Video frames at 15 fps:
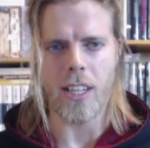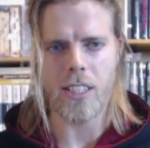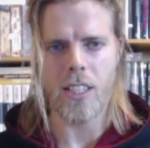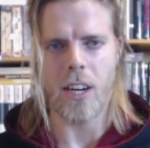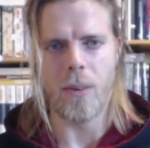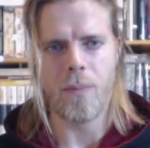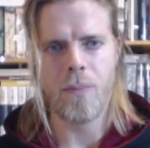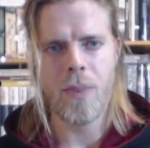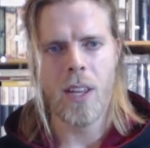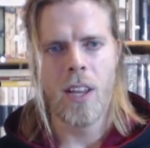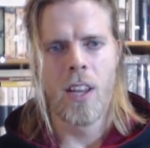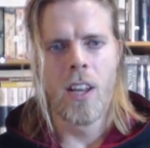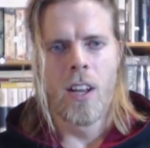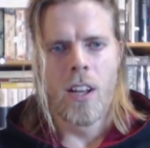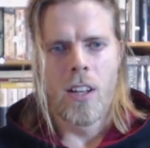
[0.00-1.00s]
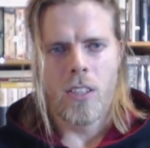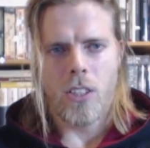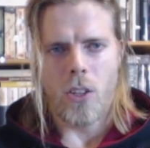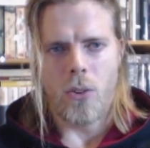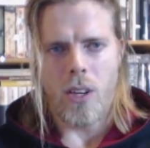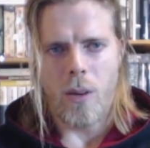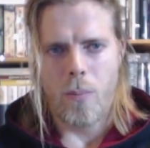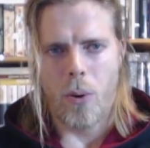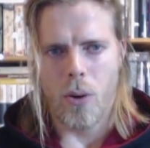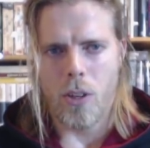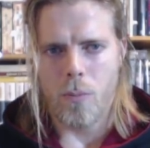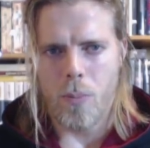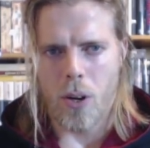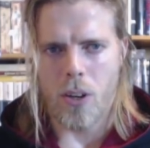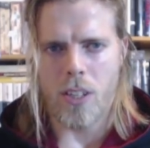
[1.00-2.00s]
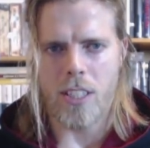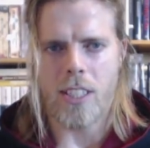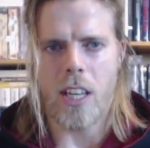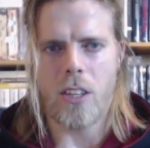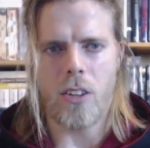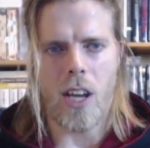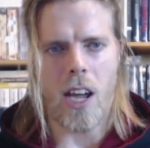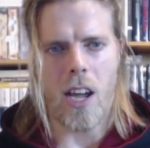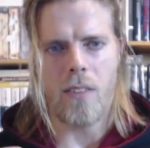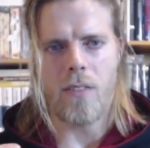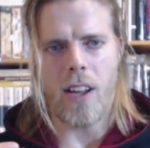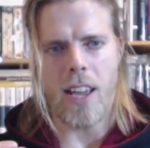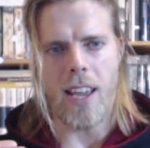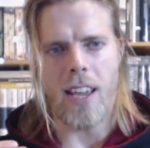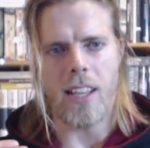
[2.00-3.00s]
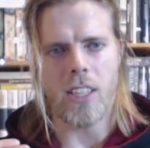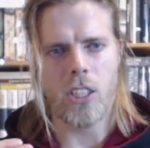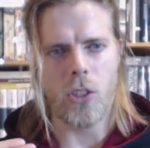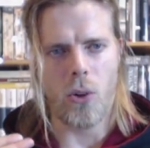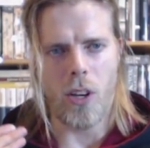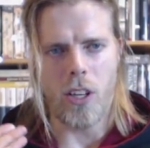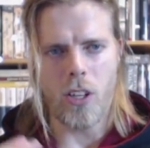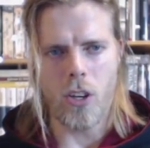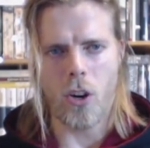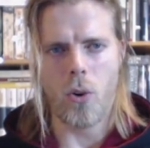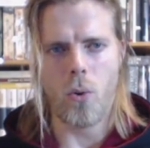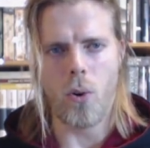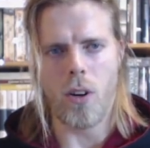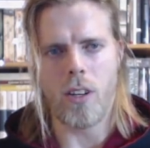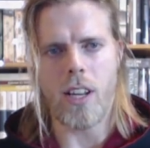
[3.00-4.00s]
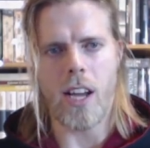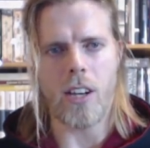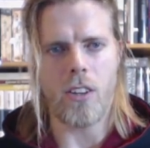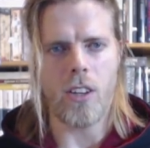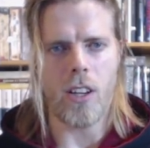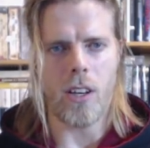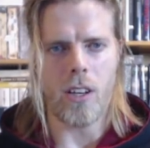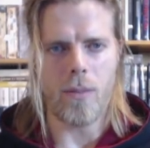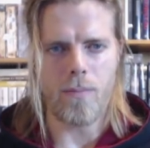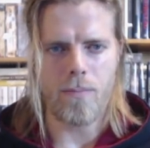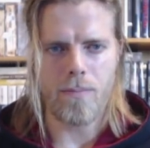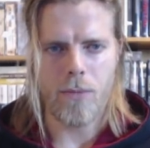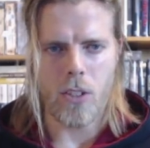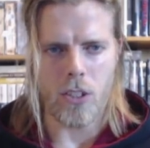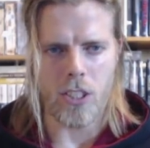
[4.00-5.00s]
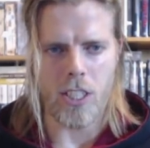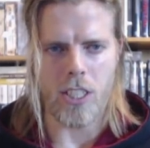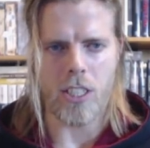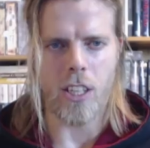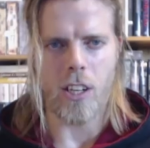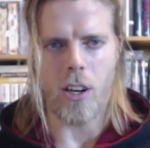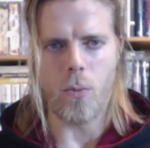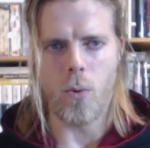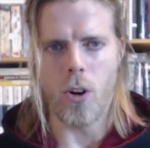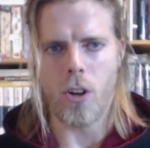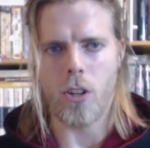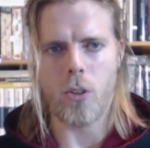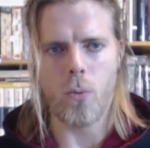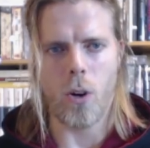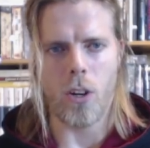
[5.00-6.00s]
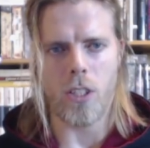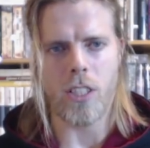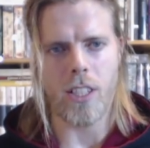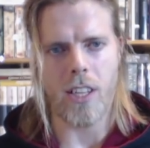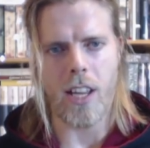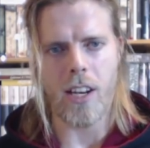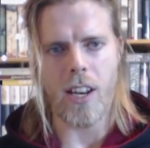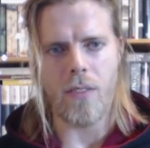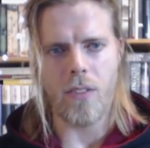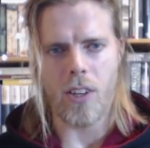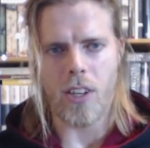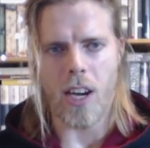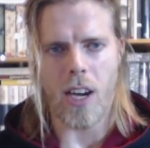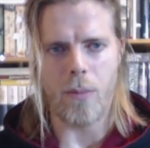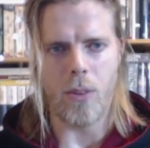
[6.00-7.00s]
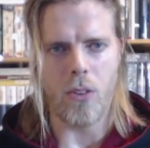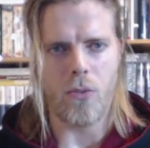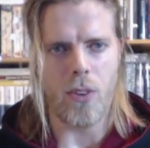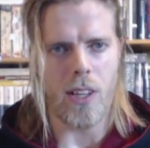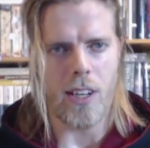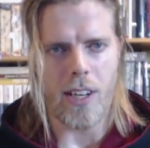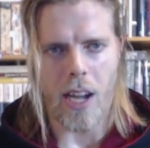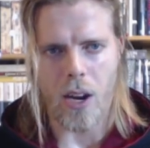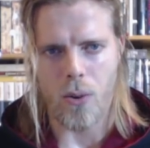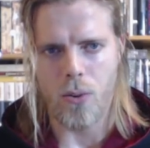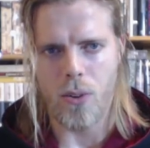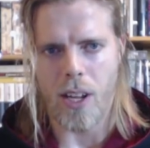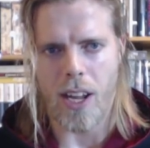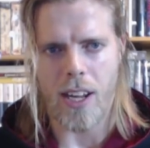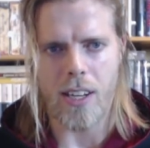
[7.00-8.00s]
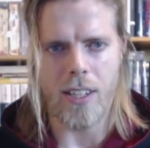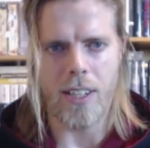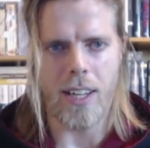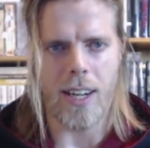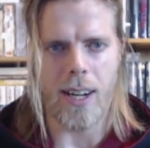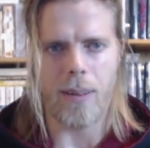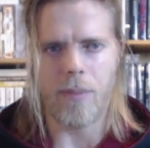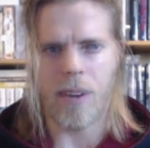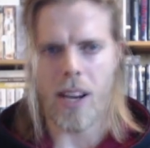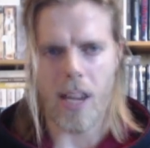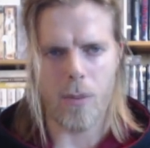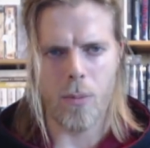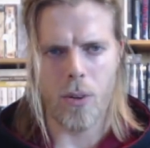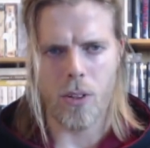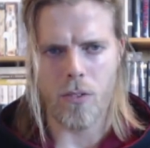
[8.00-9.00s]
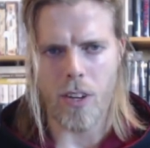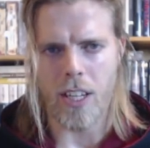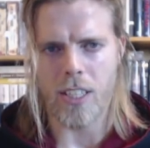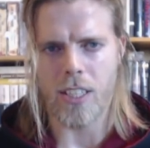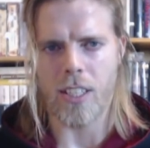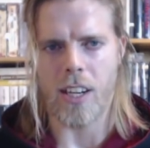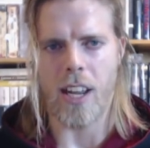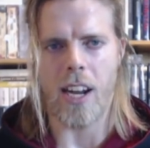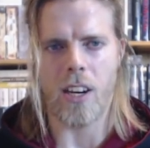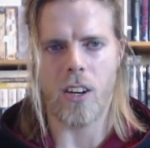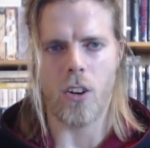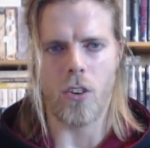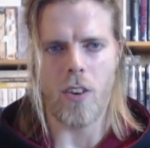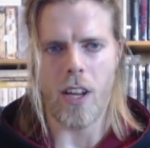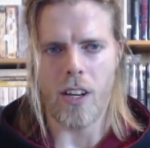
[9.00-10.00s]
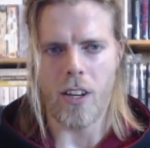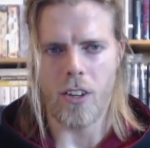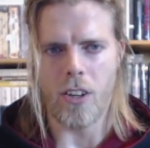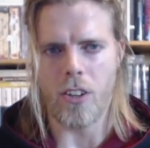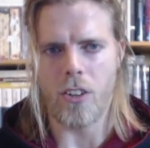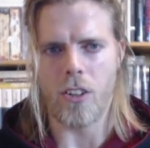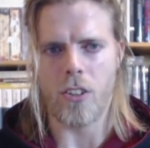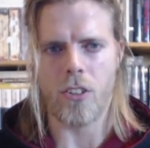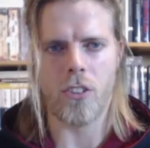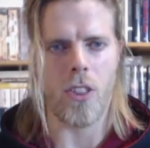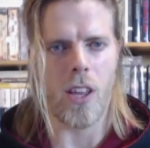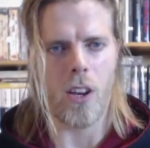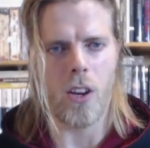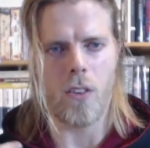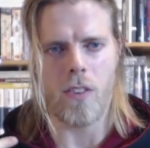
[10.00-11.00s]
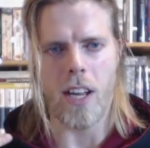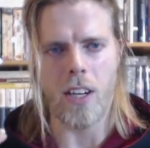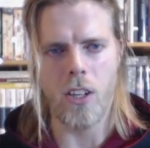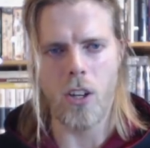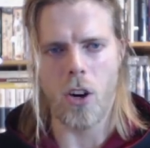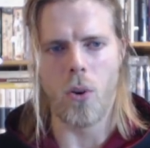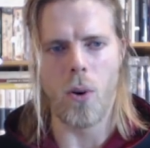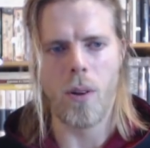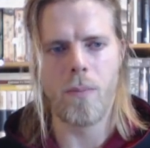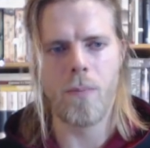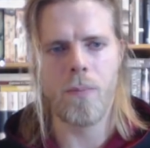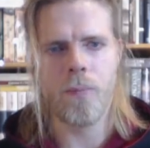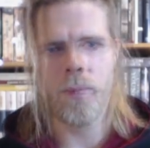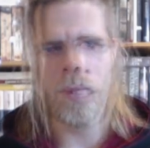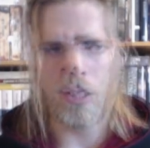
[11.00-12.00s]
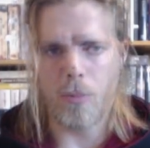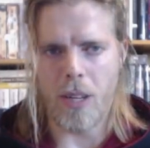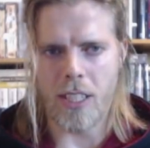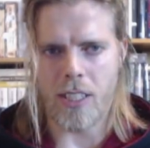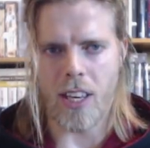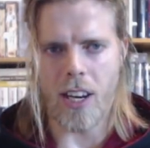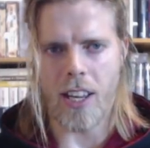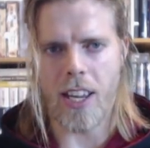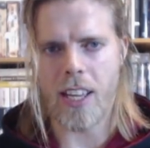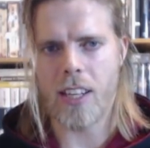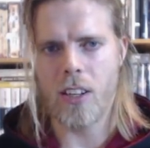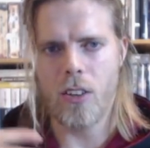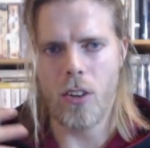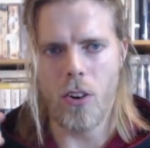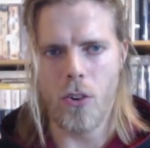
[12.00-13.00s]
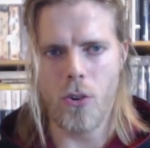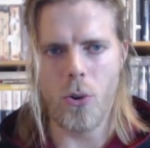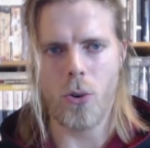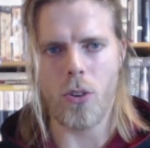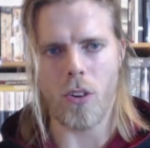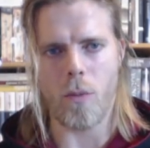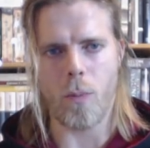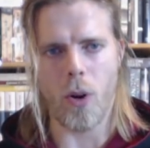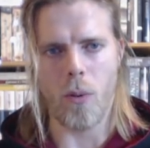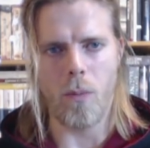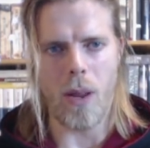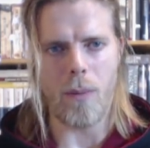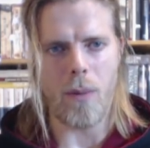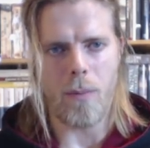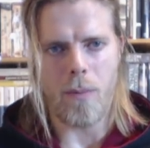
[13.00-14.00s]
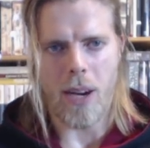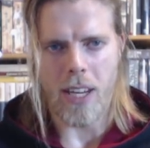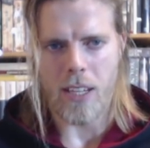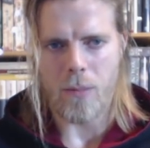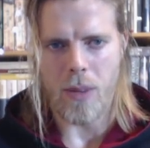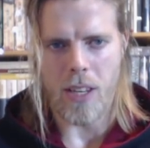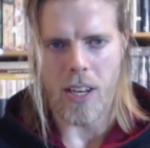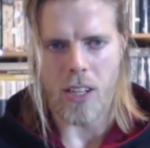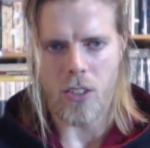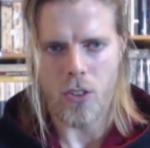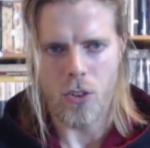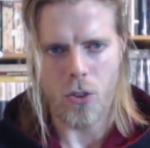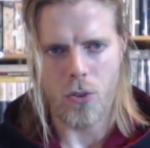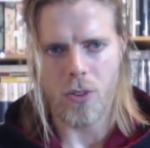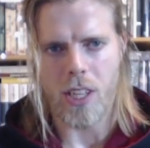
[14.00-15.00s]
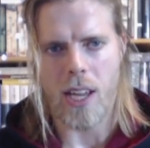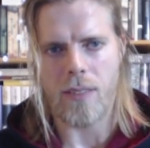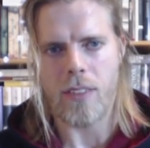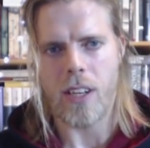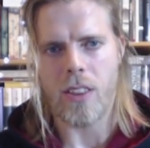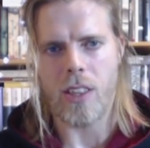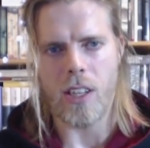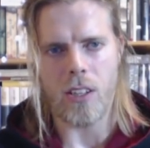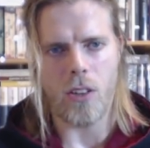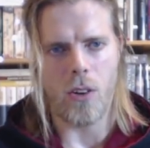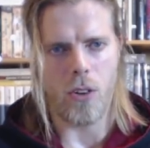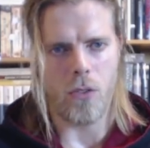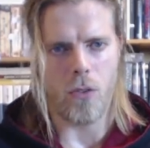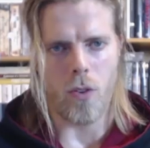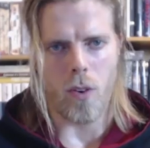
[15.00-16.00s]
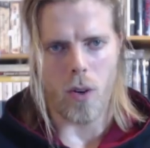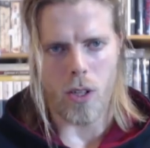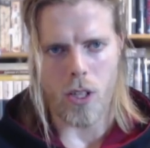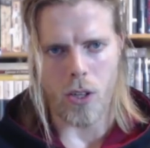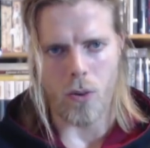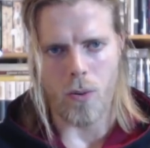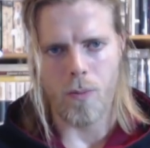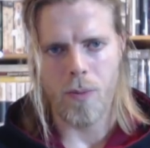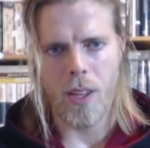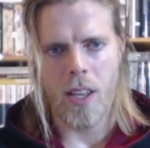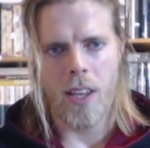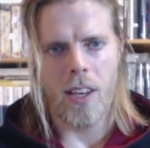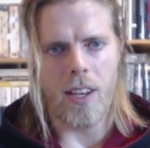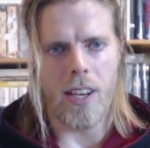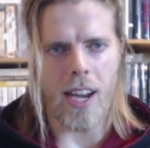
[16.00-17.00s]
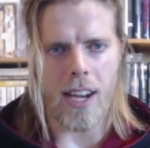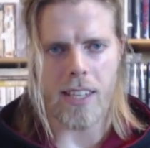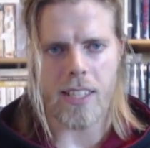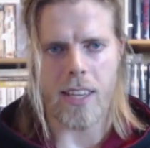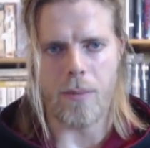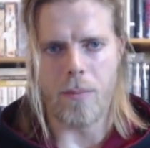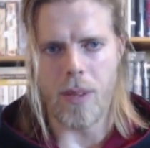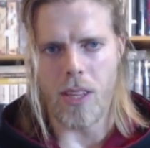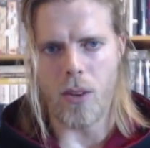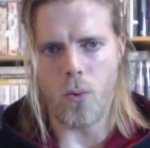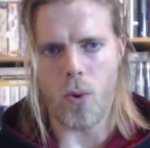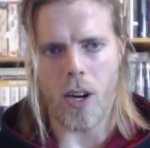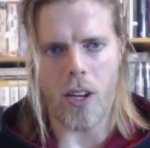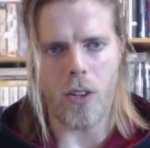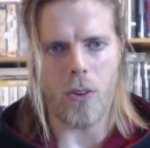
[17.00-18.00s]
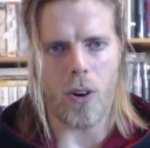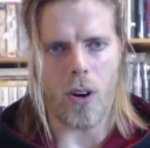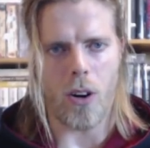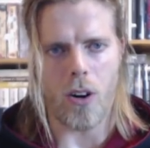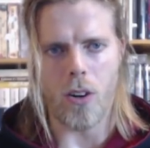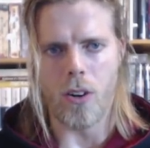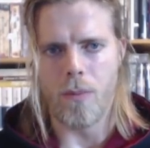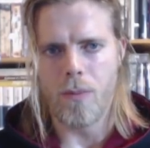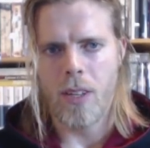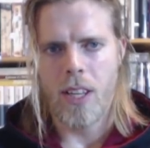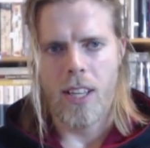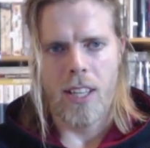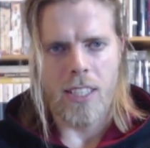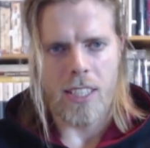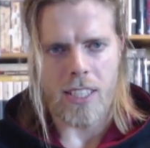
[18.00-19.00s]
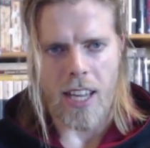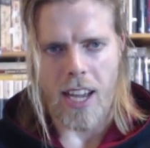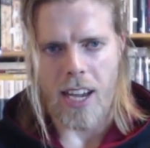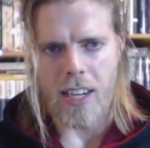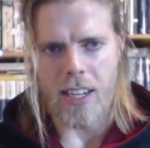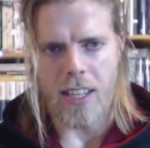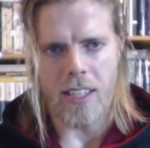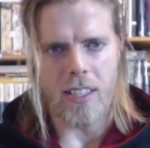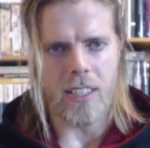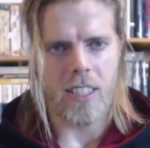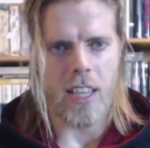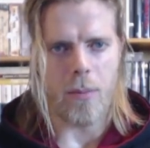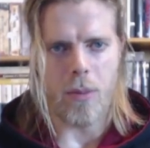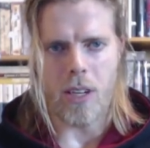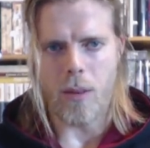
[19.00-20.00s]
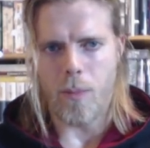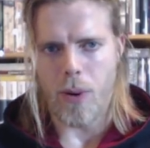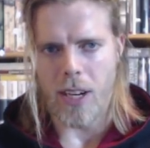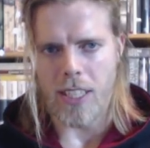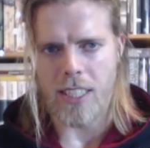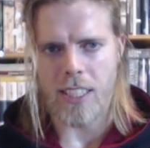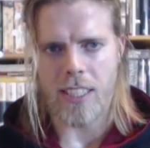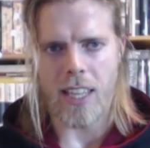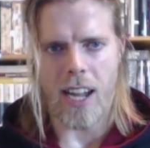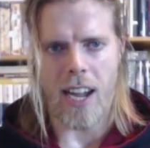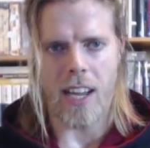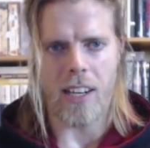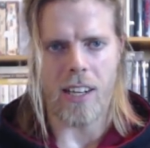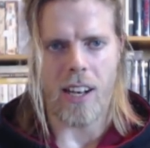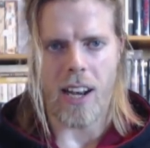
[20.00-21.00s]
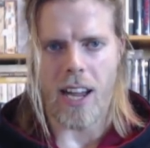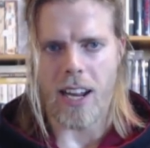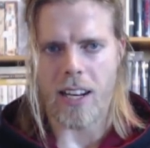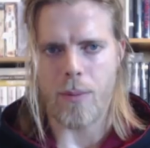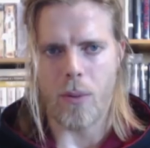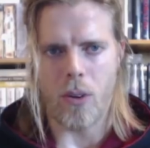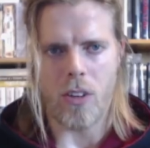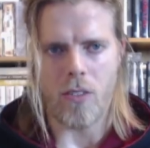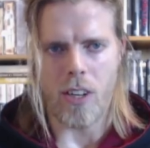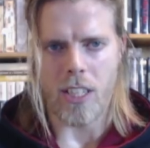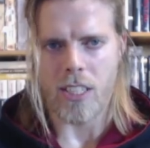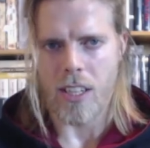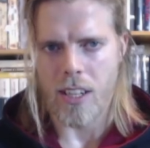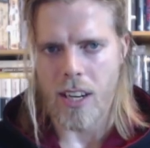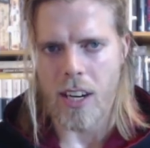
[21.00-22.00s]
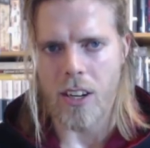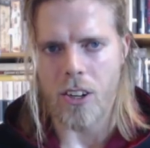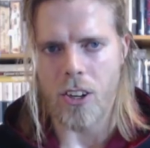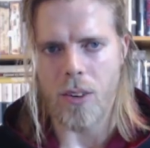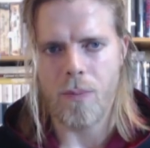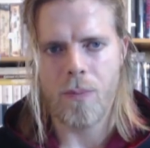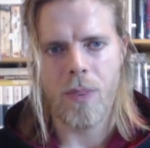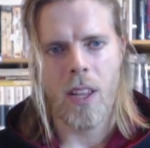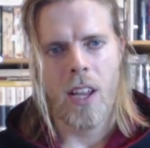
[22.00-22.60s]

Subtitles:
next year. So the important part is that you have a solid goal that you can consistently work towards, and then every time you feel down and lack of motivation, lack of energy, just think of that goal. So basically, getting to the root of the problem might be that you don't have anything to look forward to. That can be why you are sad and semi-depressed and lack motivation and energy.